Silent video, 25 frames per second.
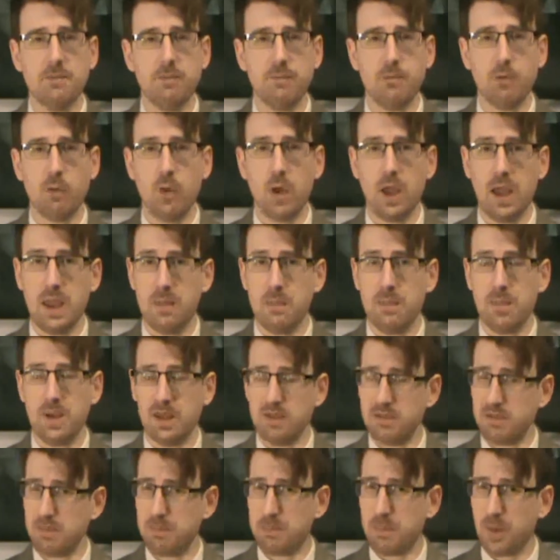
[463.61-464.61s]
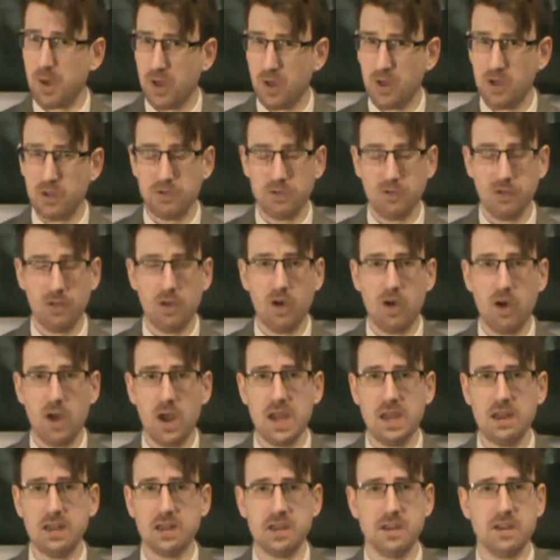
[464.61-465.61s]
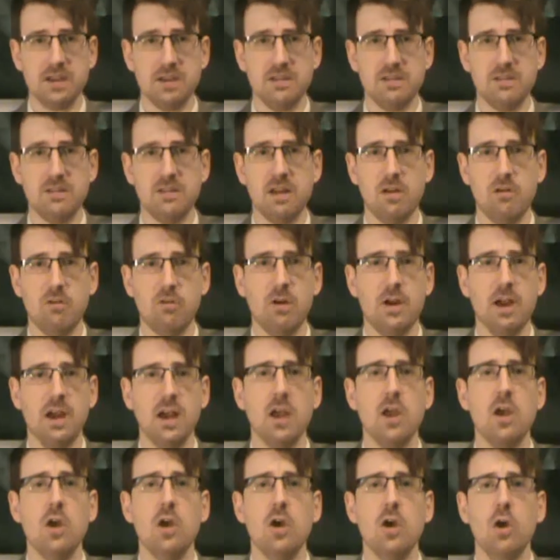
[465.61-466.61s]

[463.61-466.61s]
for him as a person either, considering